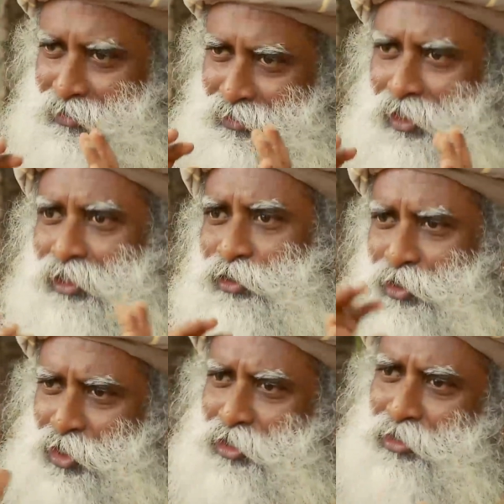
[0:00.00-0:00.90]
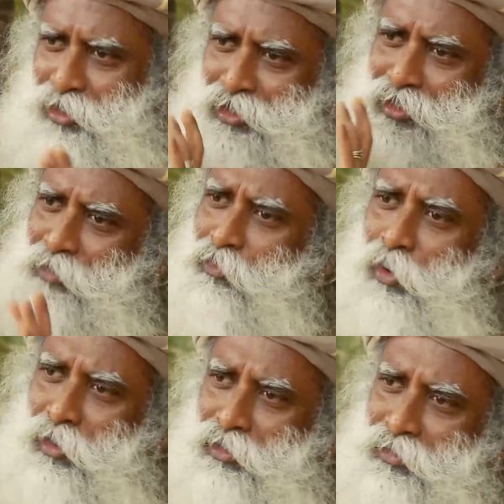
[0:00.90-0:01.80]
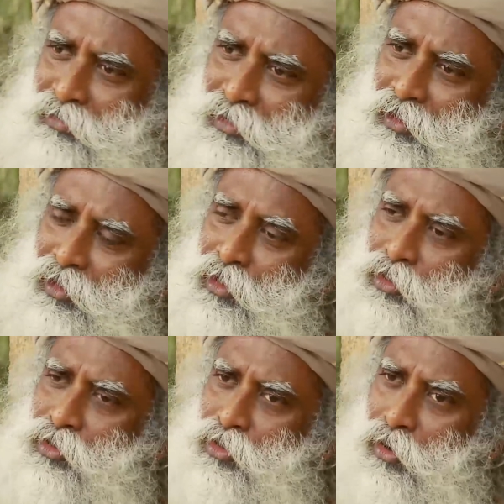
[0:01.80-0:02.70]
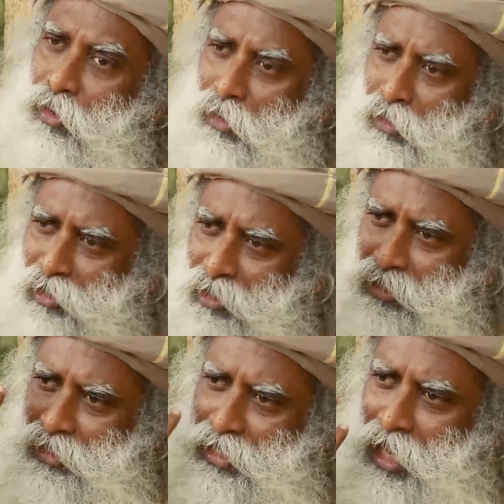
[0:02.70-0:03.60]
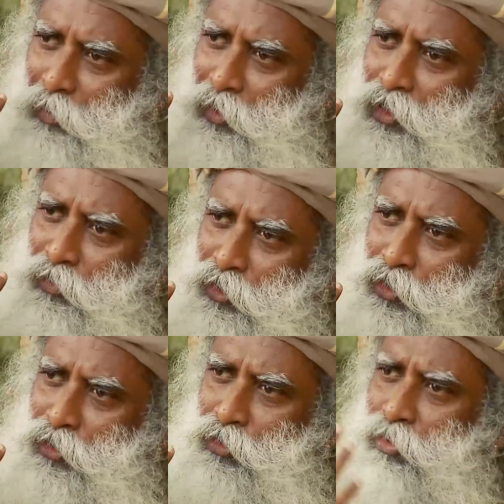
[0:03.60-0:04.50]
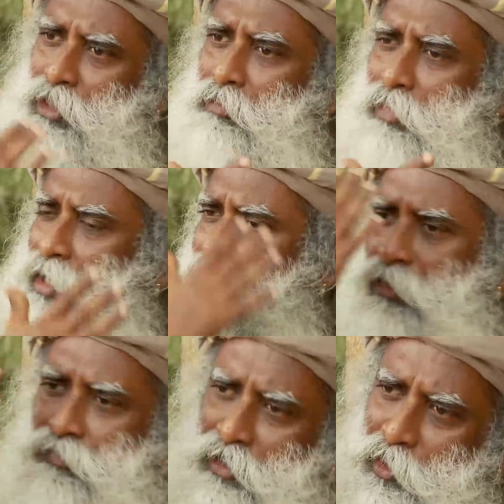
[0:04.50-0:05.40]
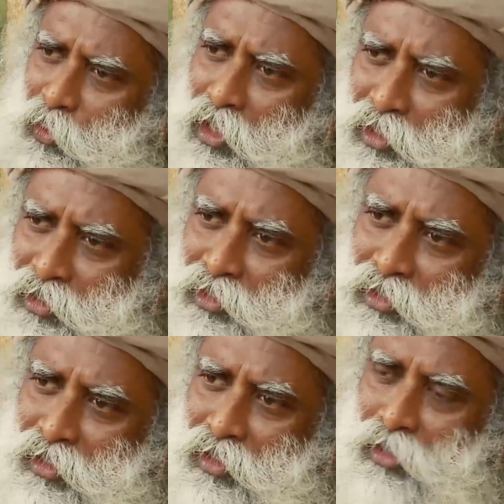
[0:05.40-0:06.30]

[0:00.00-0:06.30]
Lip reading: There is a certain thing involved. So all this is happening within you in many different ways.